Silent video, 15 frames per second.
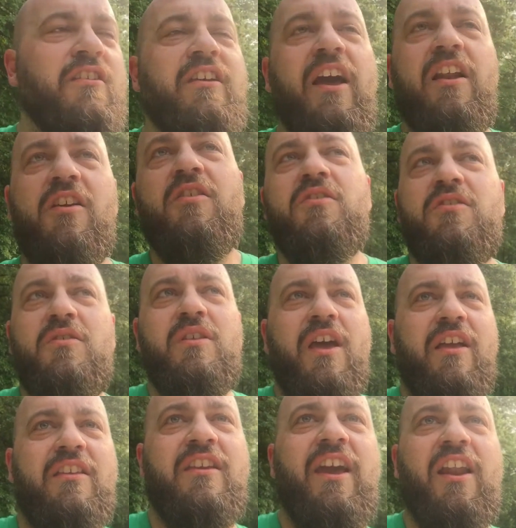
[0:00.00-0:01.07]
You got to go do
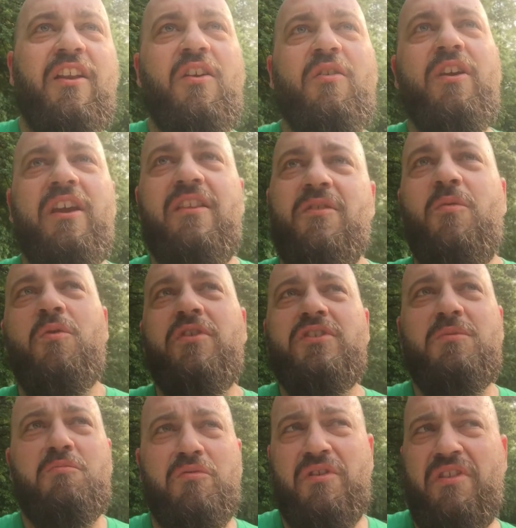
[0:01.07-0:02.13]
that. You got to go get in the
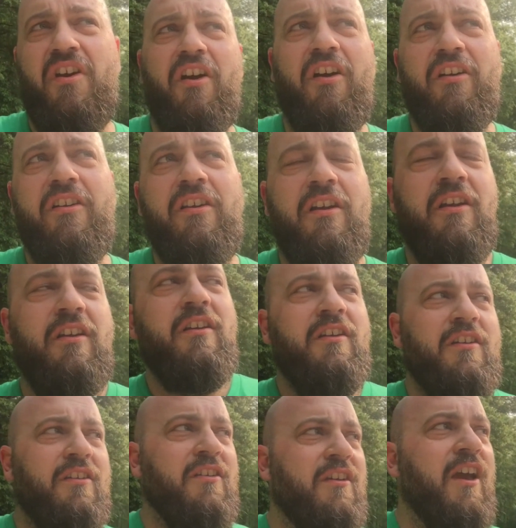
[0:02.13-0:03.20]
woods and breathe hard.
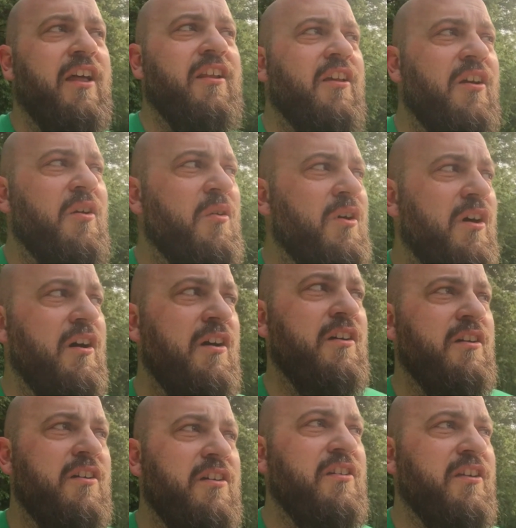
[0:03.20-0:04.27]
You got to go, uh,
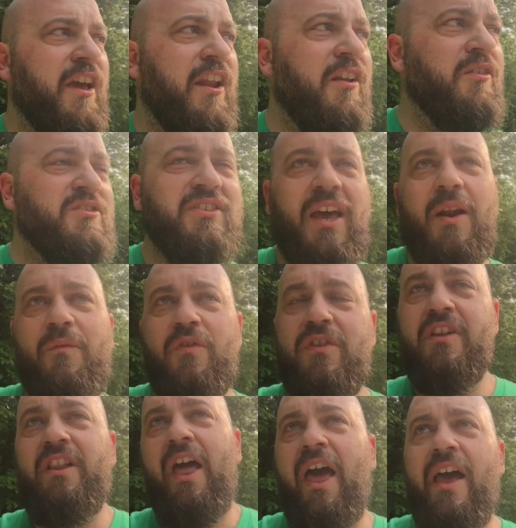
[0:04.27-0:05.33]
you got to go sign up
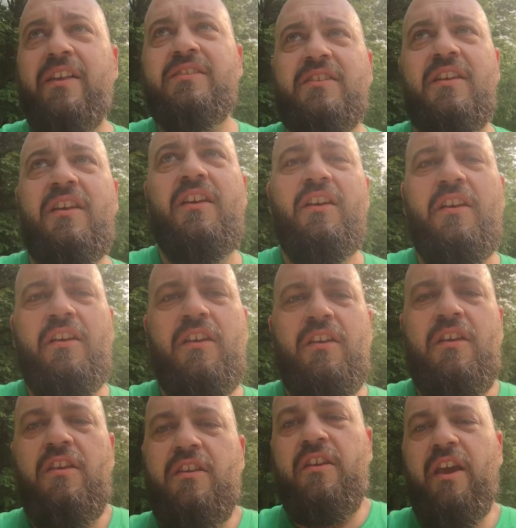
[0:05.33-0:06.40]
for the class.
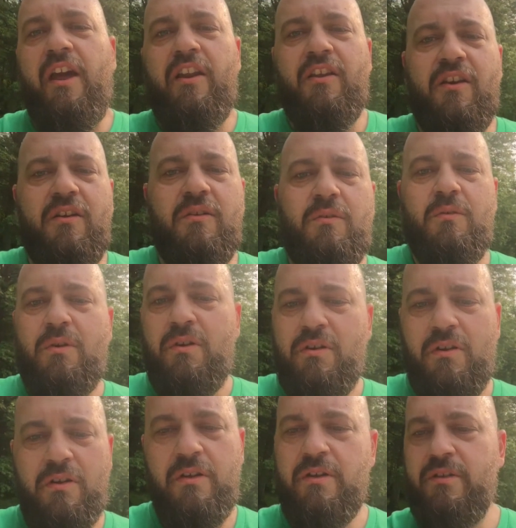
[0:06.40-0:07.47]
You got to go
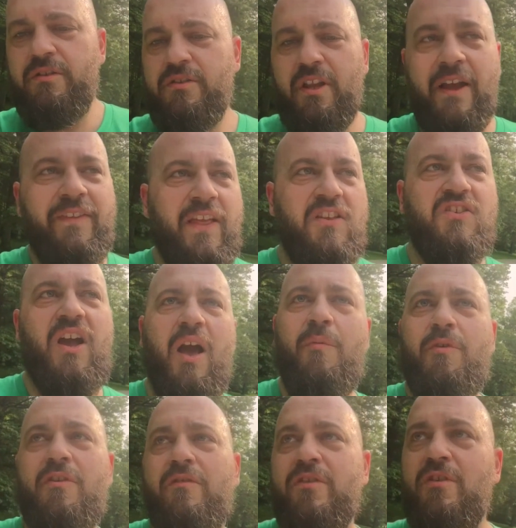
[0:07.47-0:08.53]
on that
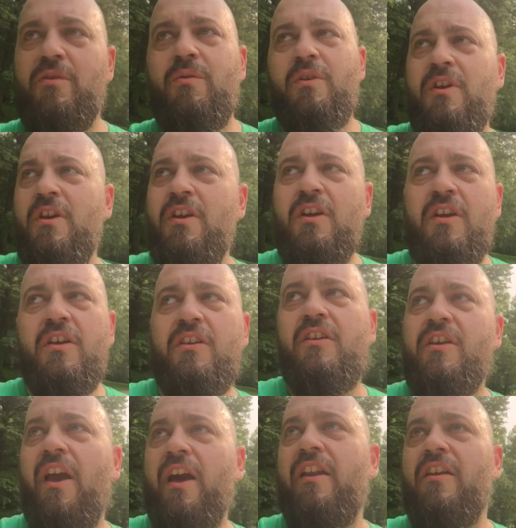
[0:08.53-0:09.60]
job interview.
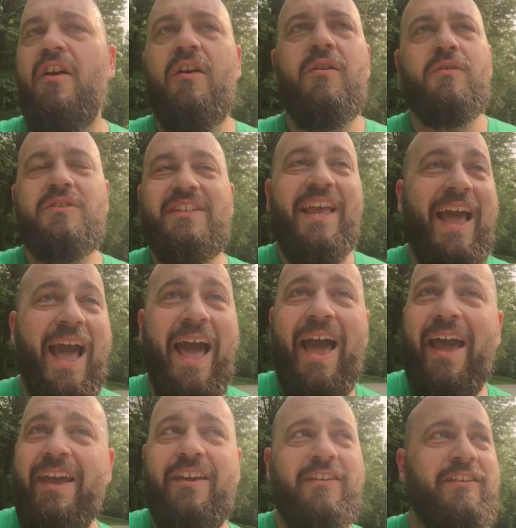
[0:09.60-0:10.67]
You got to go say
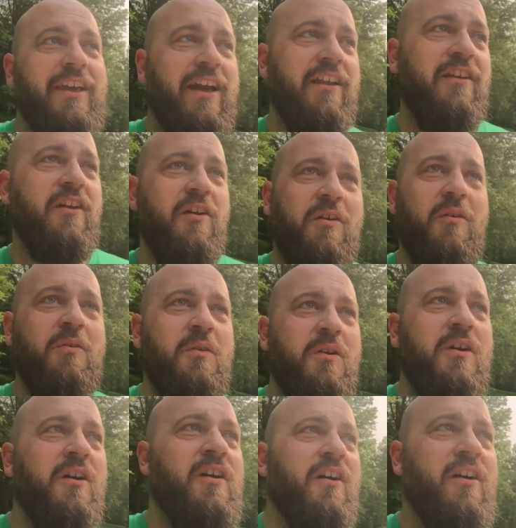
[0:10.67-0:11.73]
hi. You got to go,
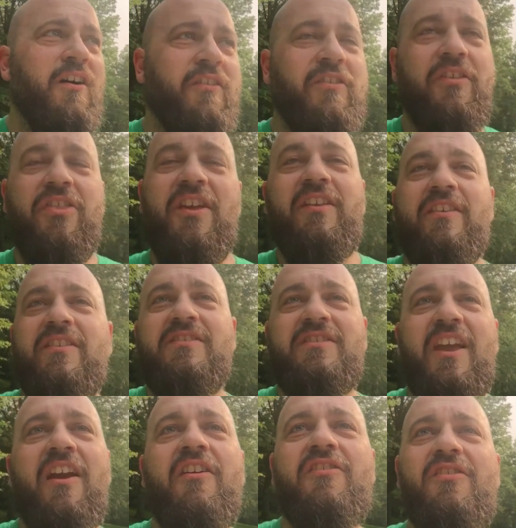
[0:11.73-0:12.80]
the thing that's
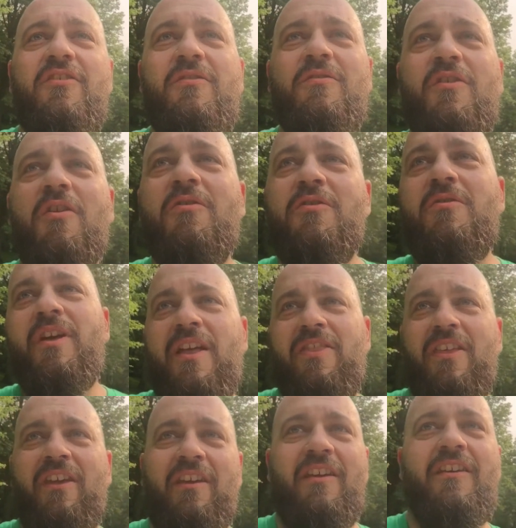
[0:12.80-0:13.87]
scaring you, go do
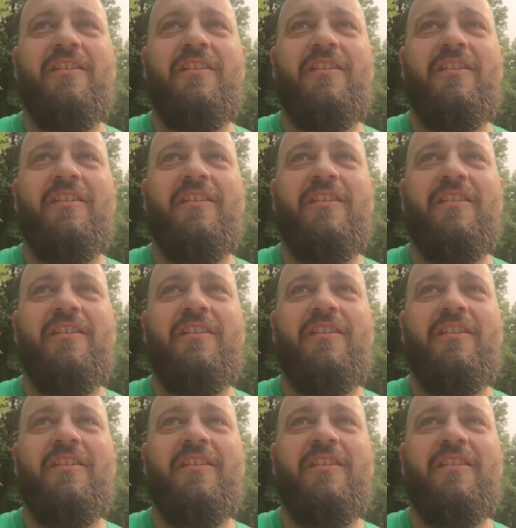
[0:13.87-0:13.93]
that thing.